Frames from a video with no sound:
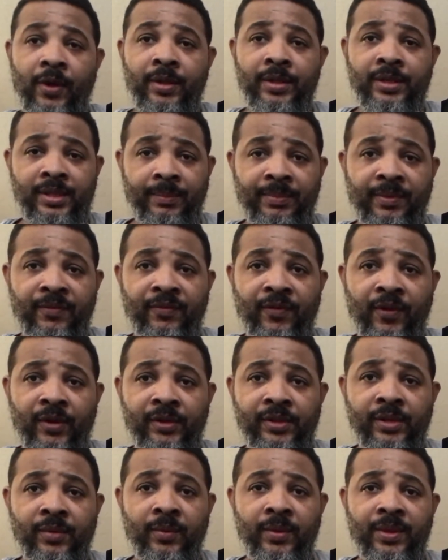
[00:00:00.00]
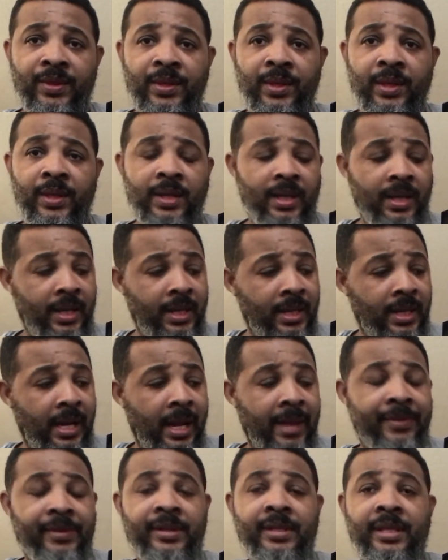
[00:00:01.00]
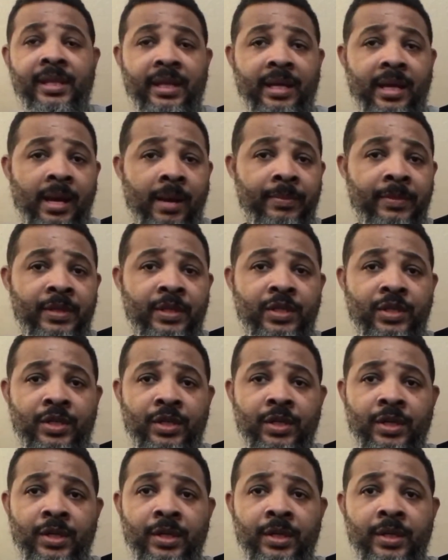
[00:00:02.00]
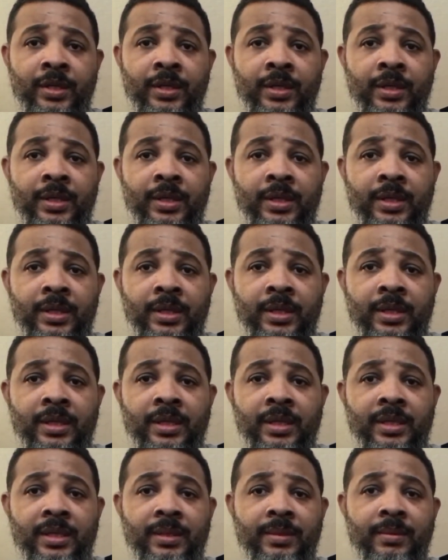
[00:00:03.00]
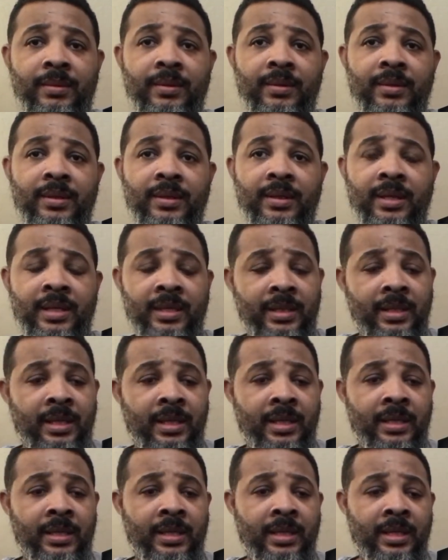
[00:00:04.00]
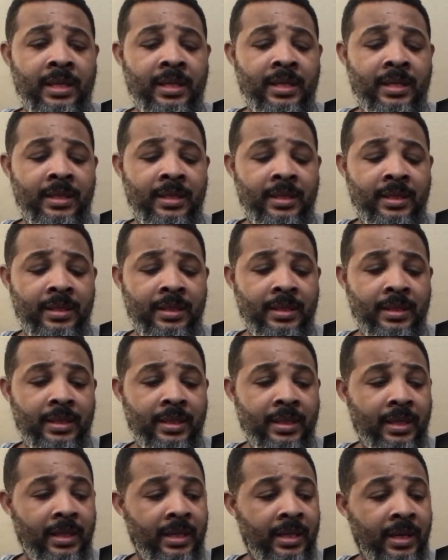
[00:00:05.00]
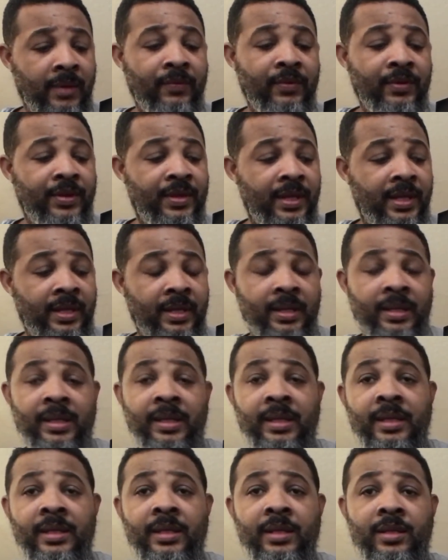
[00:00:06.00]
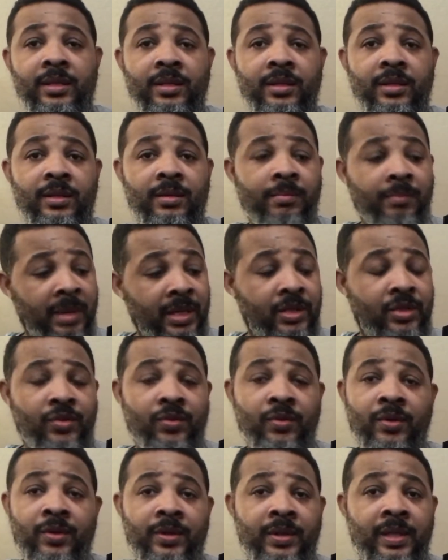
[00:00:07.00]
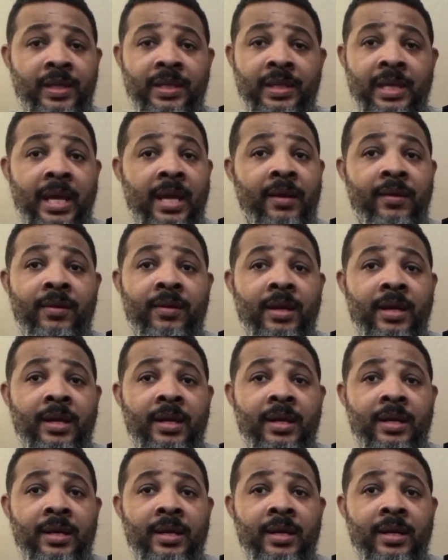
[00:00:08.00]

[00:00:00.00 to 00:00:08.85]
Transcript: something faulty with it, I think that the company should, and everything, make sure that they